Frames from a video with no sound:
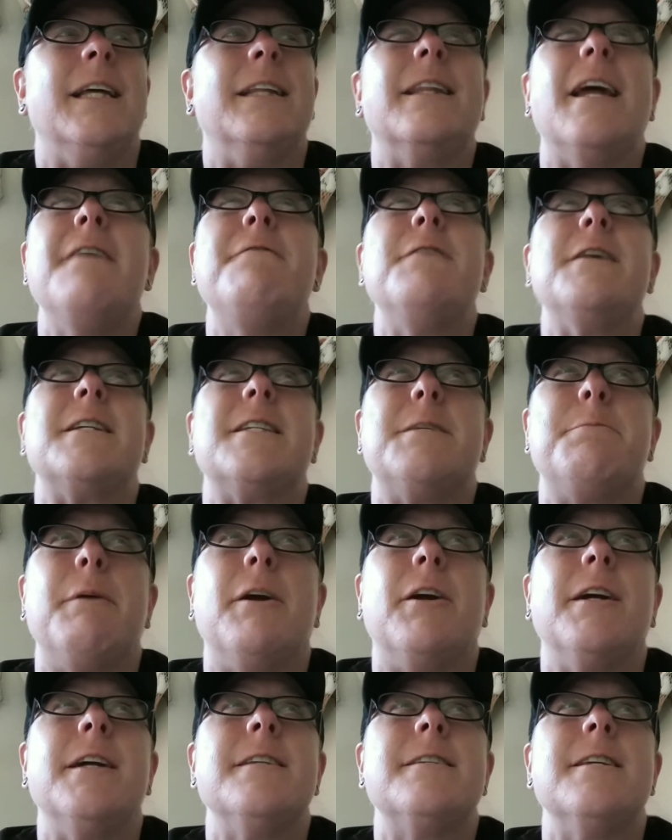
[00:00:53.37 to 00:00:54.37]
And life
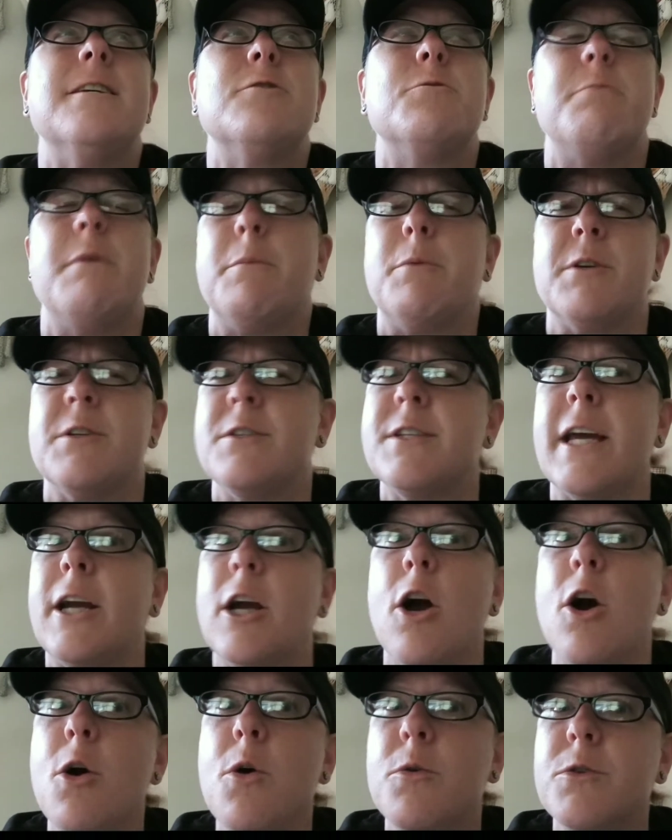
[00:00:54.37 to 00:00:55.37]
experiences when people are just
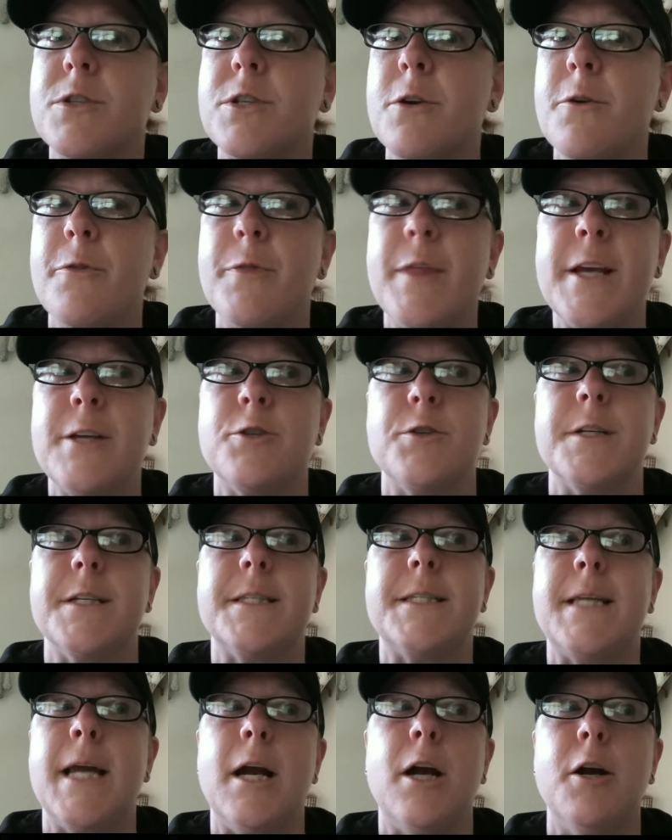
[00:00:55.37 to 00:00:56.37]
like, oh, certain things are
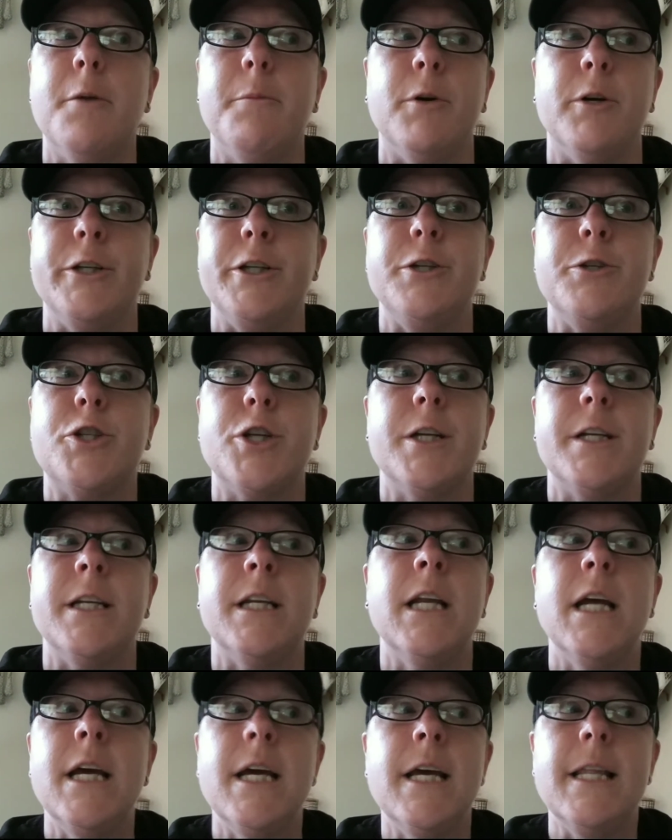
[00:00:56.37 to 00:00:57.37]
just terrible and you
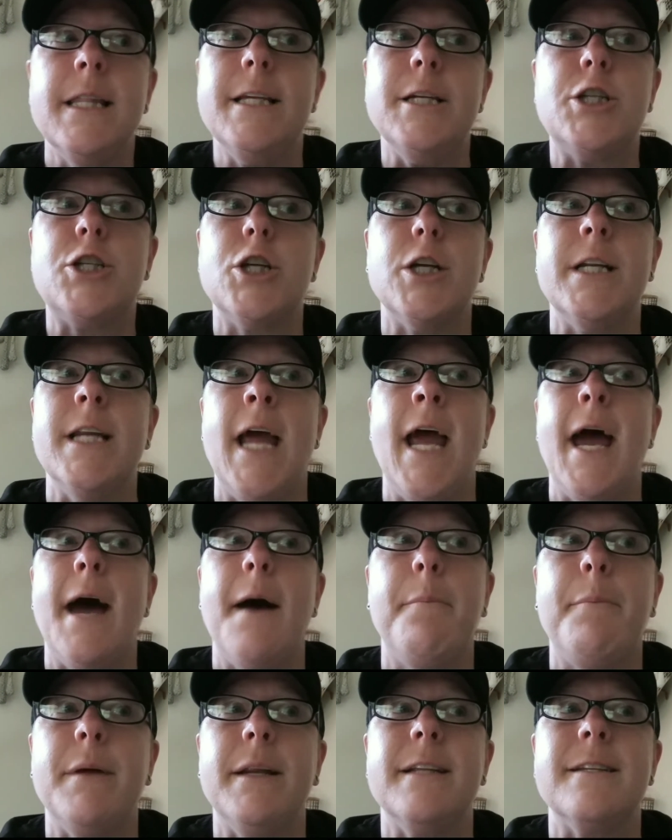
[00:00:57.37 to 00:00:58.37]
shouldn't these shouldn't
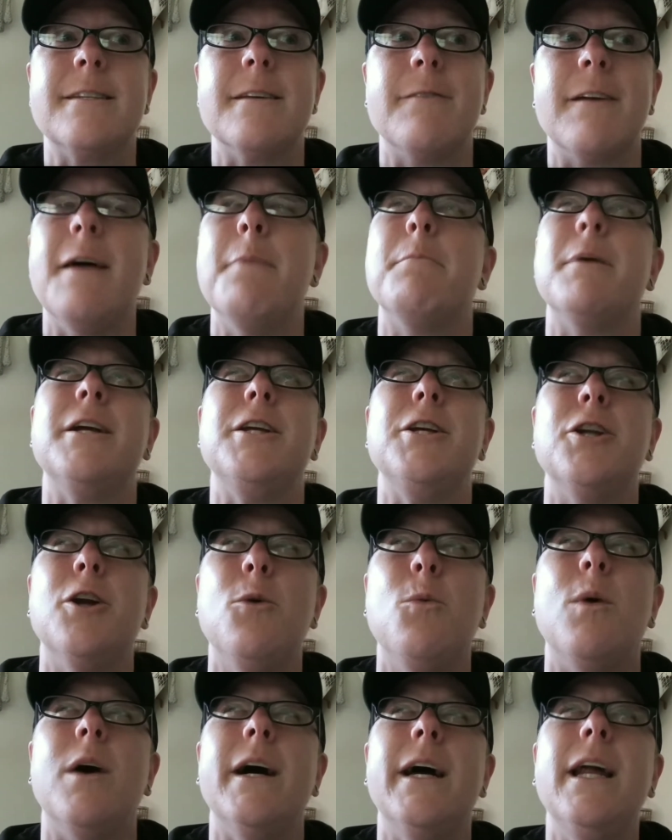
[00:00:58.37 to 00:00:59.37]
happen and stuff like that. But you
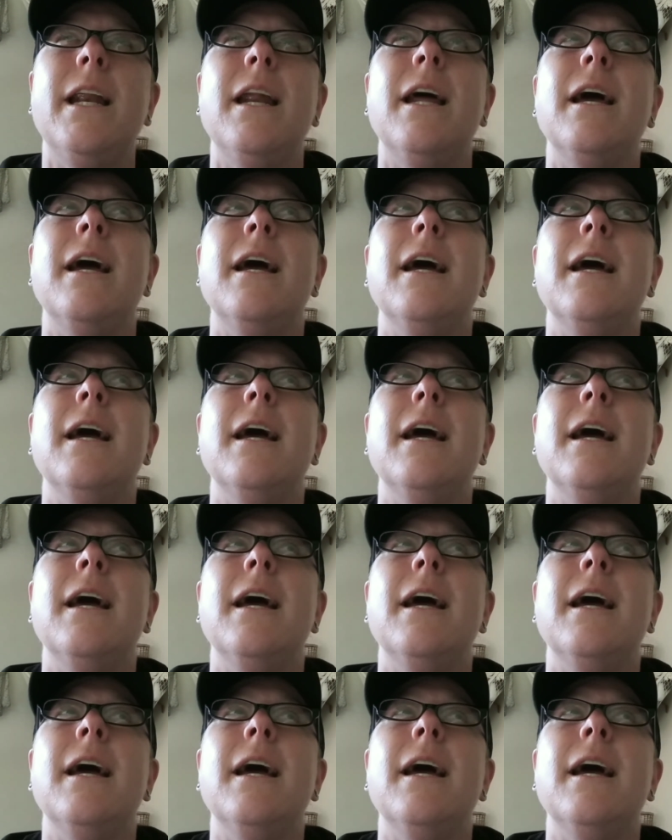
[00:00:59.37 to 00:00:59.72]
know what?